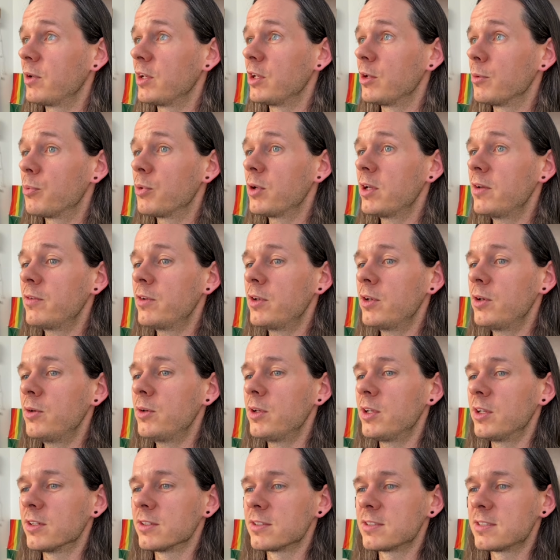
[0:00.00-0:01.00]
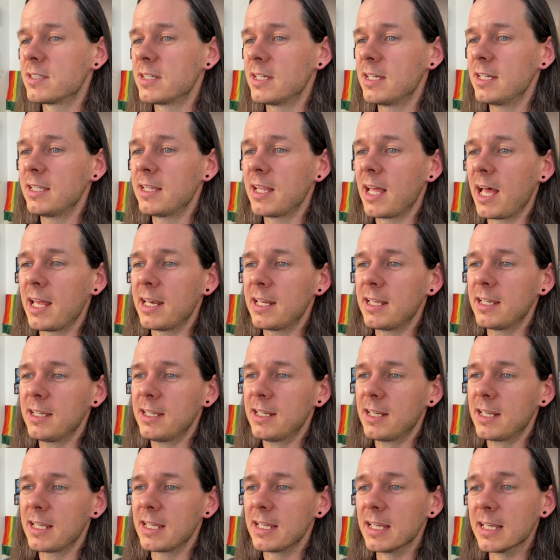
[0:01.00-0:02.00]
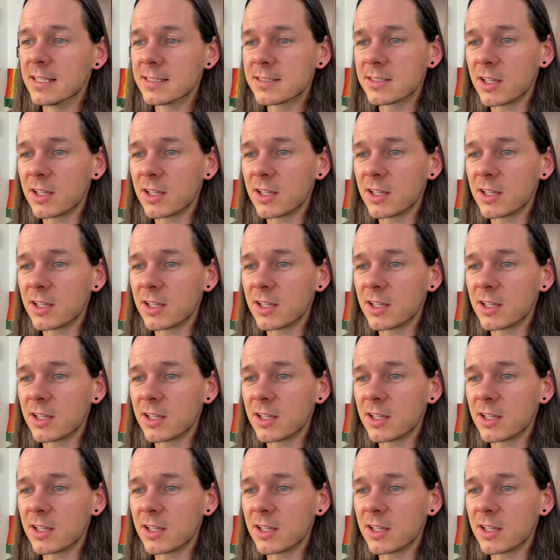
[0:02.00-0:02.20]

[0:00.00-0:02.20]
you preview, you'll see that it is